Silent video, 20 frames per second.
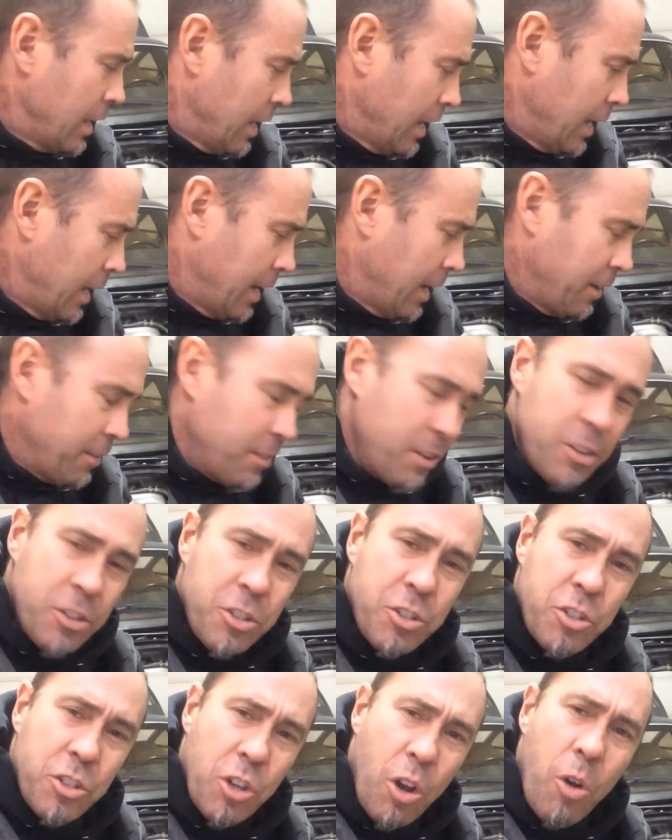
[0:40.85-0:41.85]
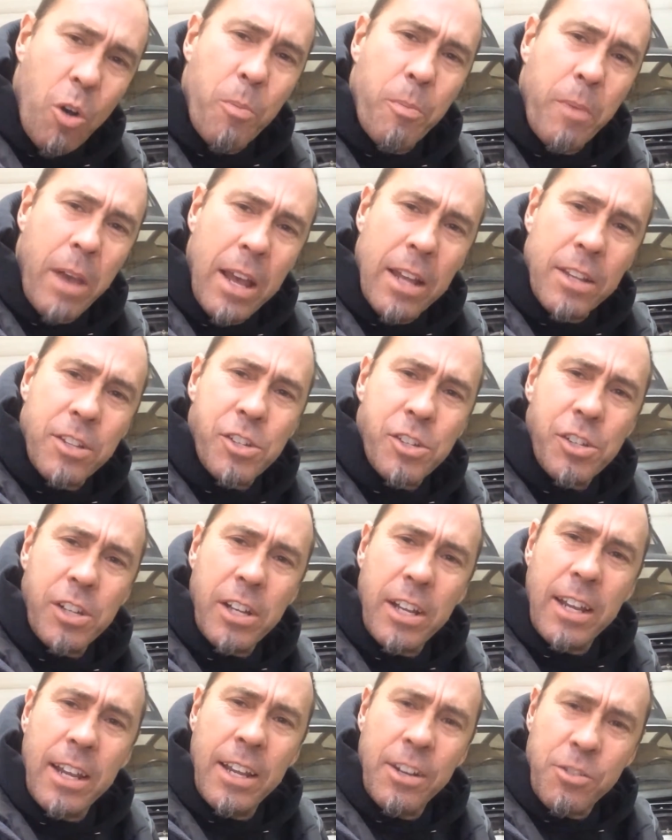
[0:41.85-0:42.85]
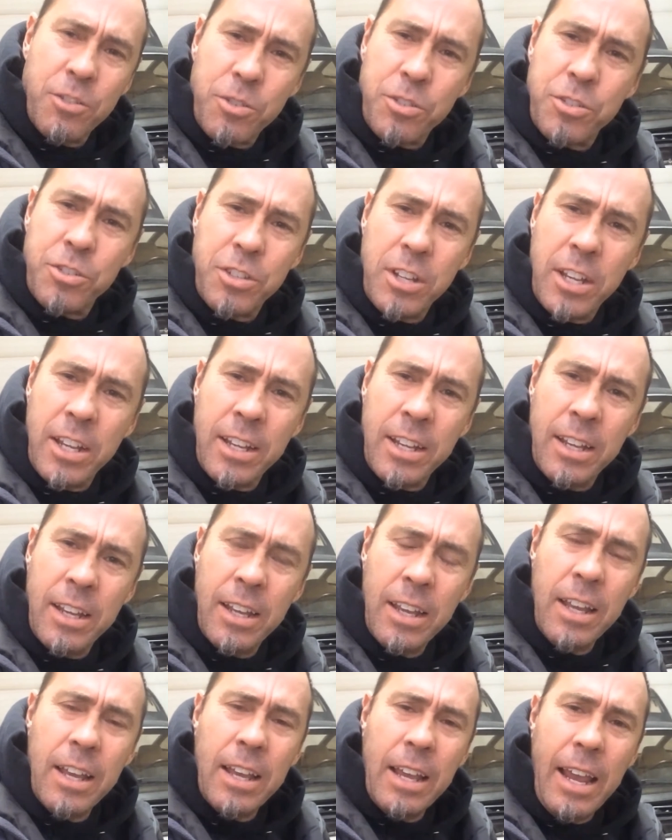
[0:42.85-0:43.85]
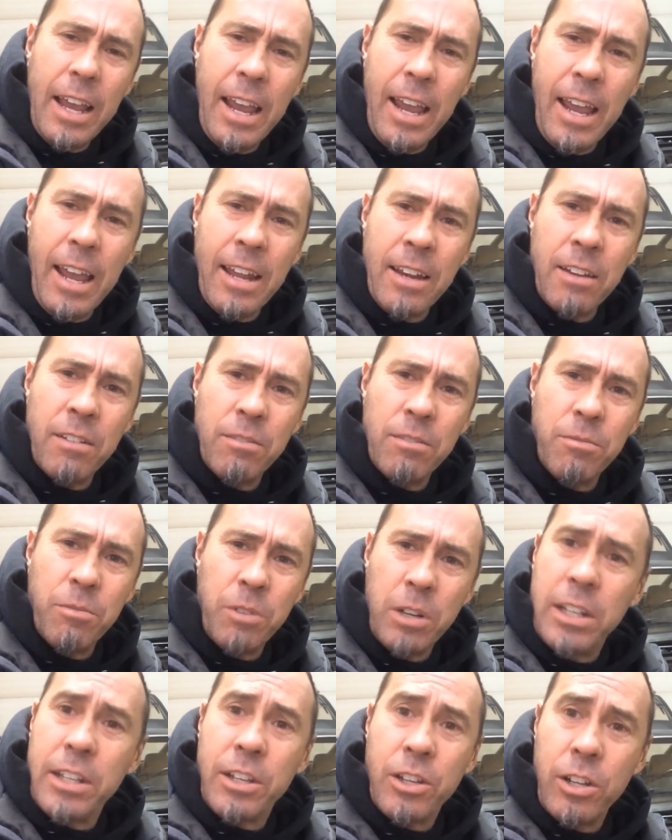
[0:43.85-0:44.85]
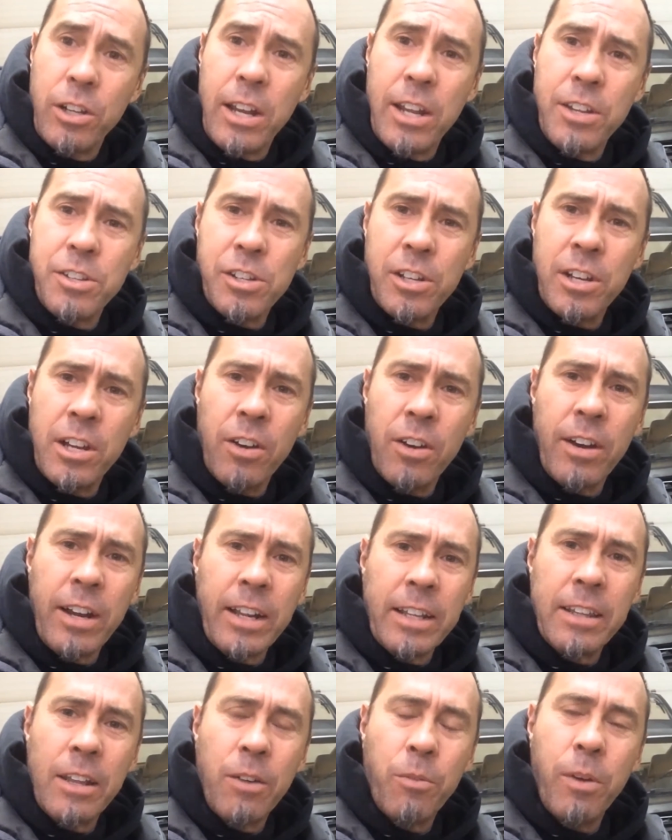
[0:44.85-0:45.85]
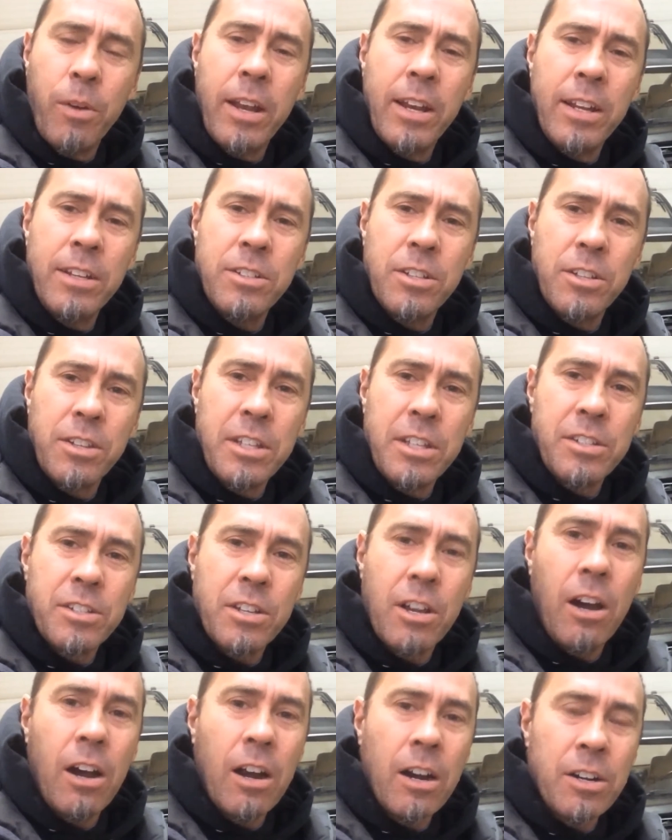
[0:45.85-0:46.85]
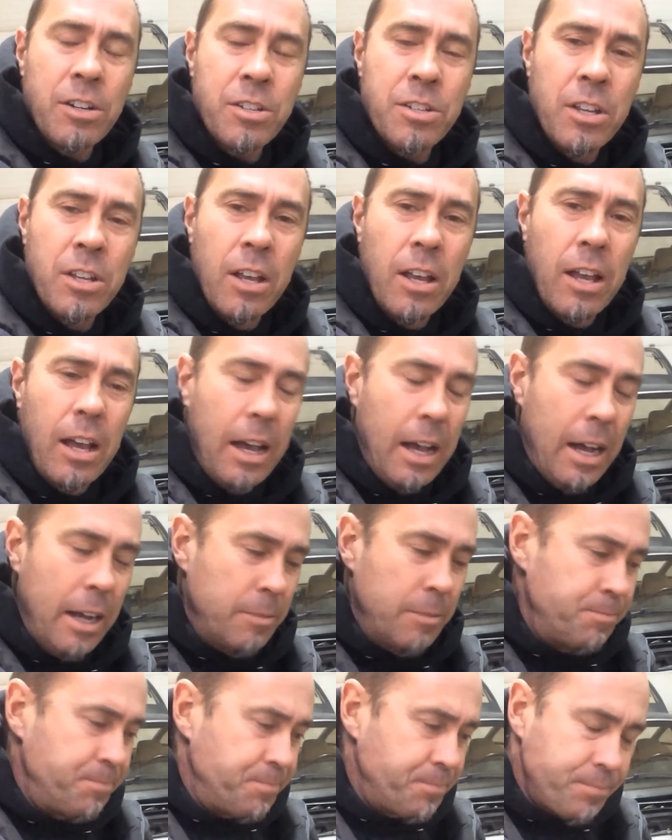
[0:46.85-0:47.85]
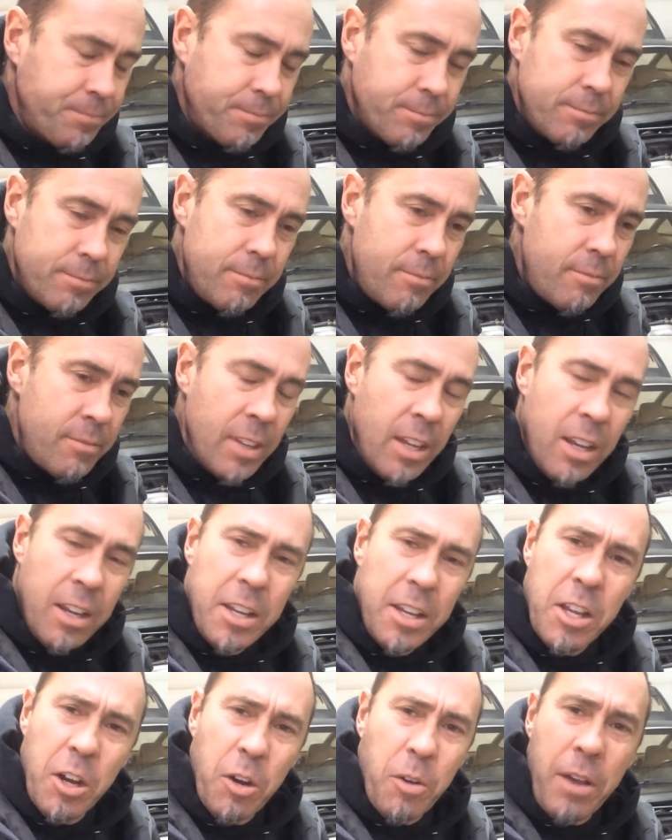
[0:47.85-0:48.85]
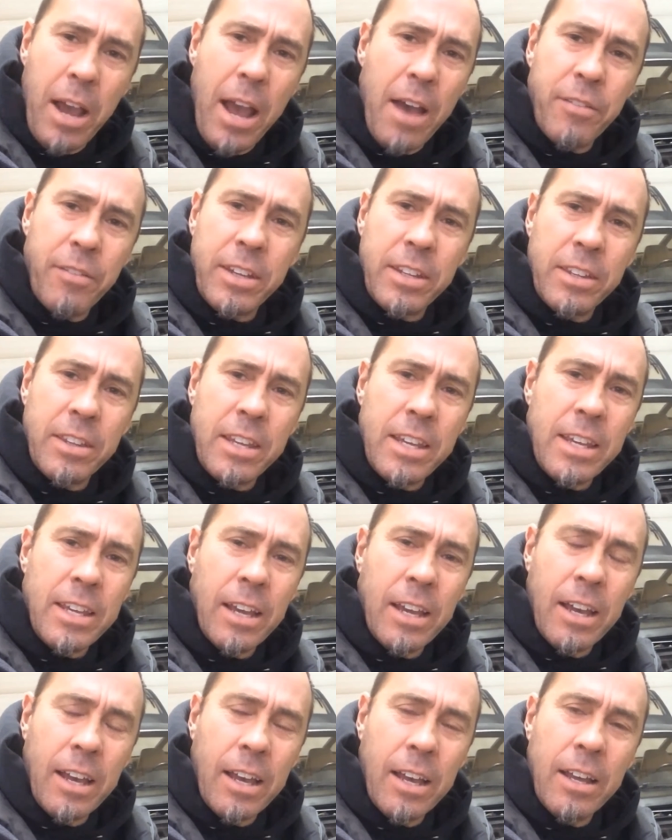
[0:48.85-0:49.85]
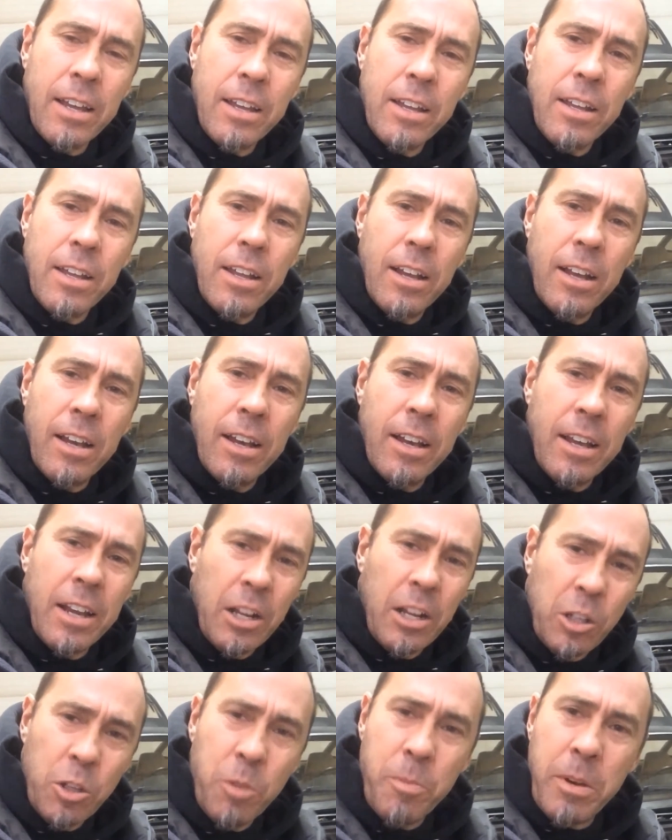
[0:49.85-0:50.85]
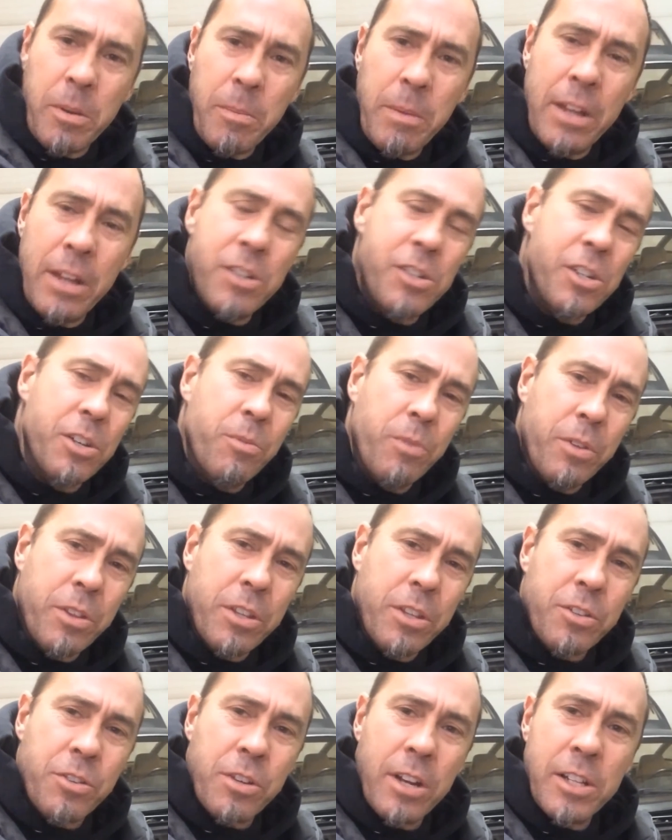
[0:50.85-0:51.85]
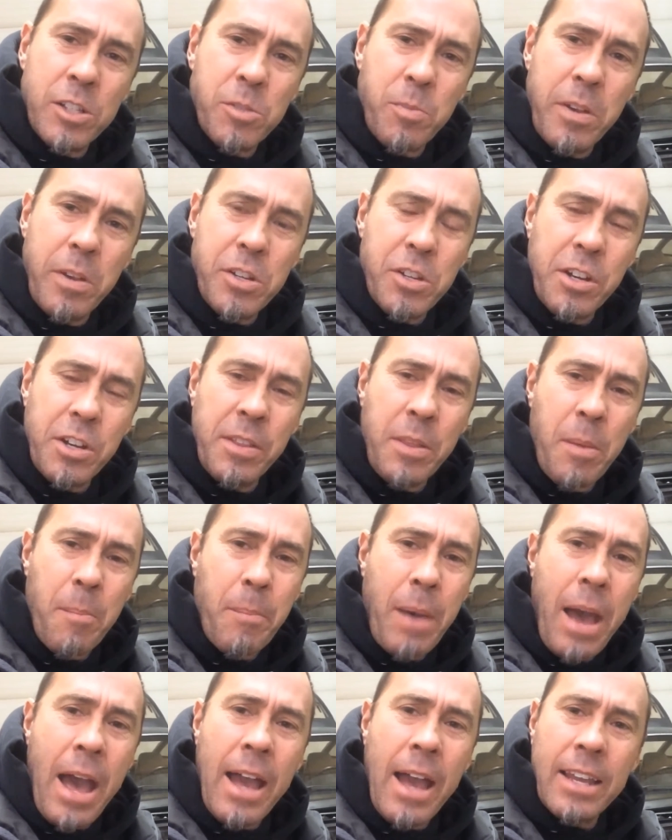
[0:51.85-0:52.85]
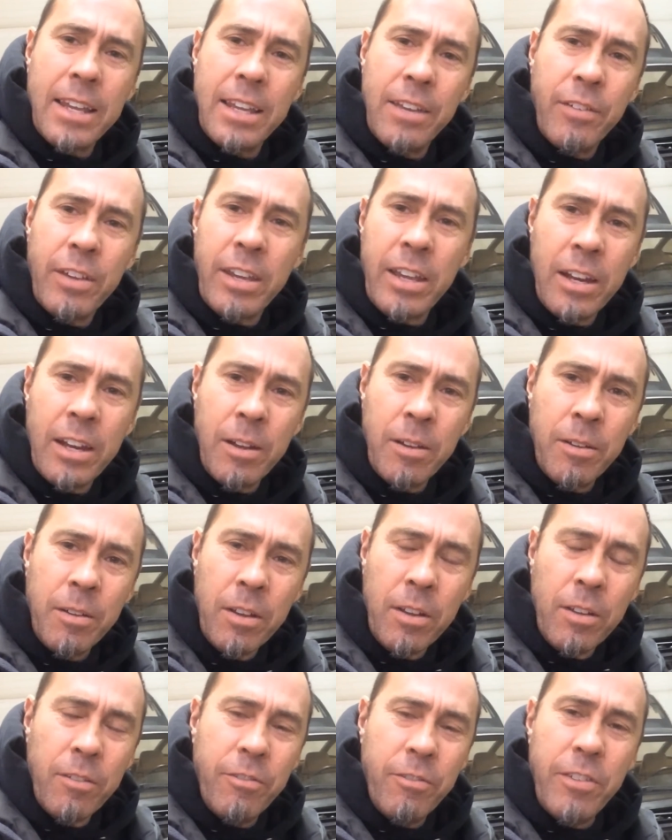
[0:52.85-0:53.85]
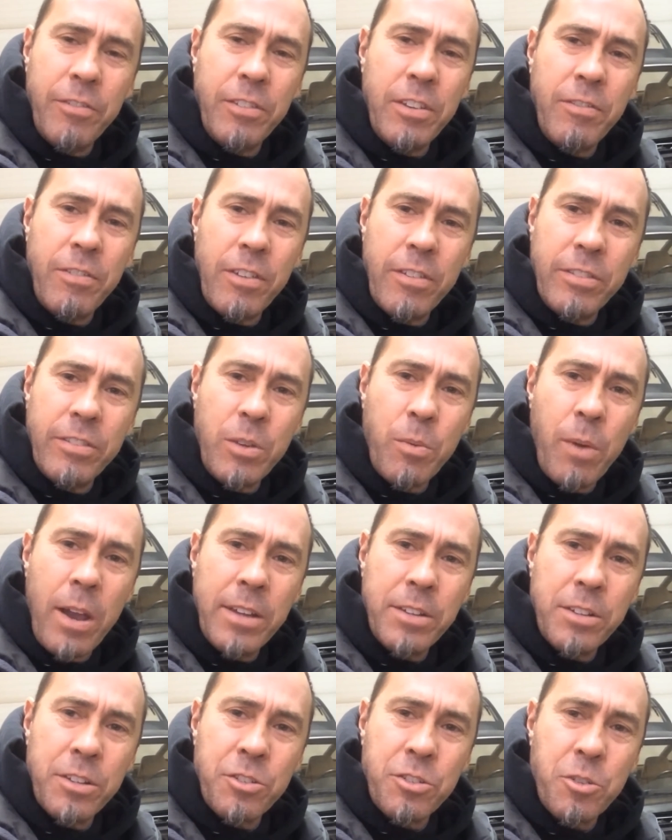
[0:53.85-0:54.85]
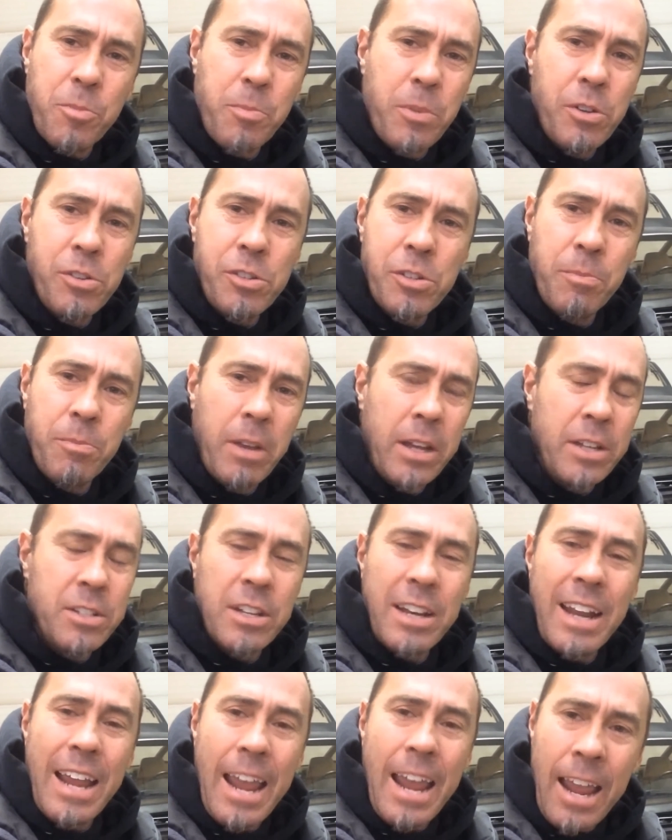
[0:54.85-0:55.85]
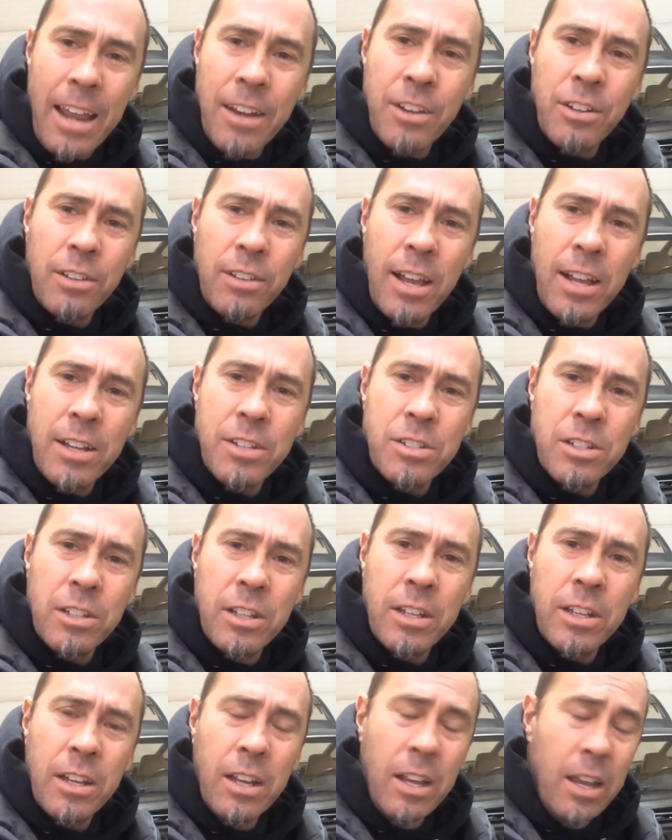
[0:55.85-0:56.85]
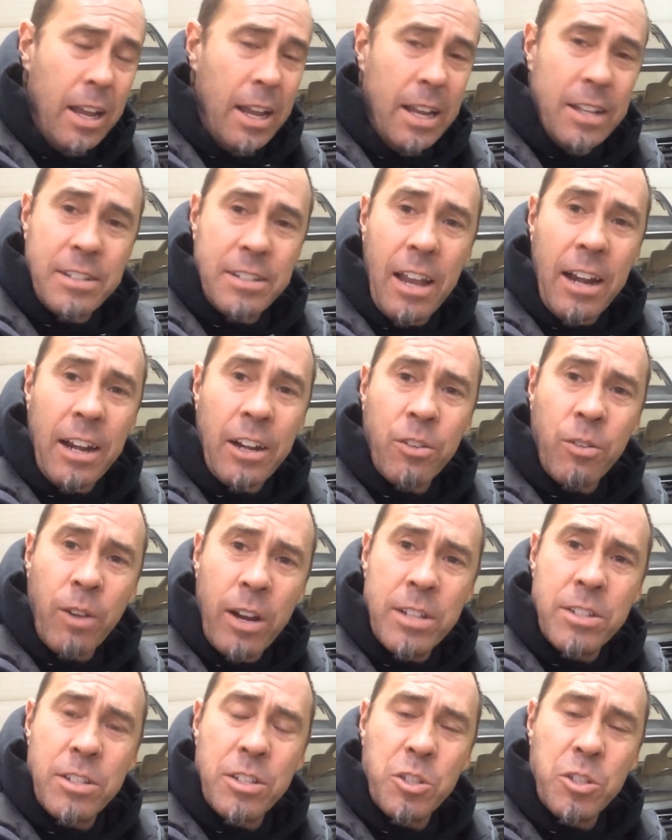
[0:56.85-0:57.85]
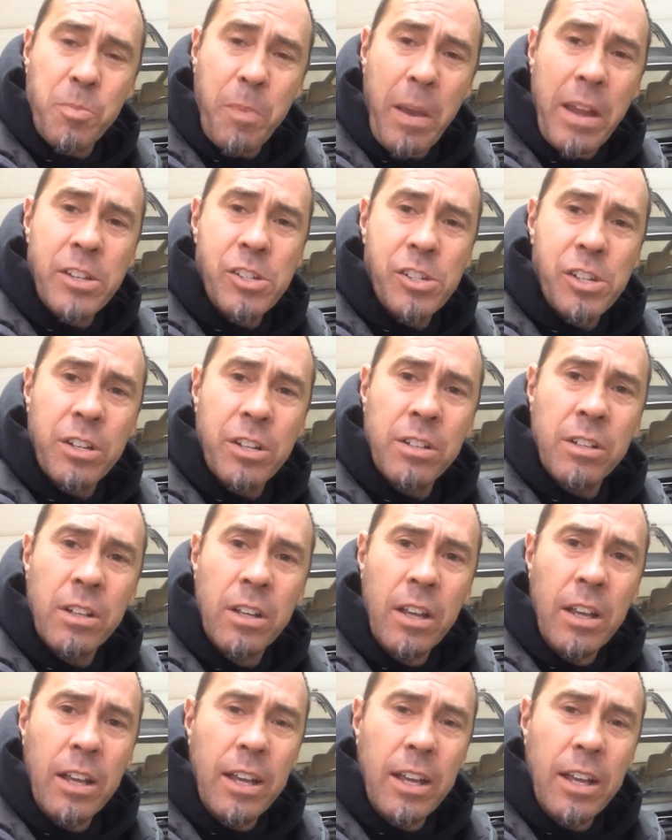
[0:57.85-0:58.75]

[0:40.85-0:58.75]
There's so much interesting and really good engineering that went into these cars. Having an aluminum engine with the transmission in the back, giving it a 50-50 weight distribution, makes it handle excellent. It's got a great suspension.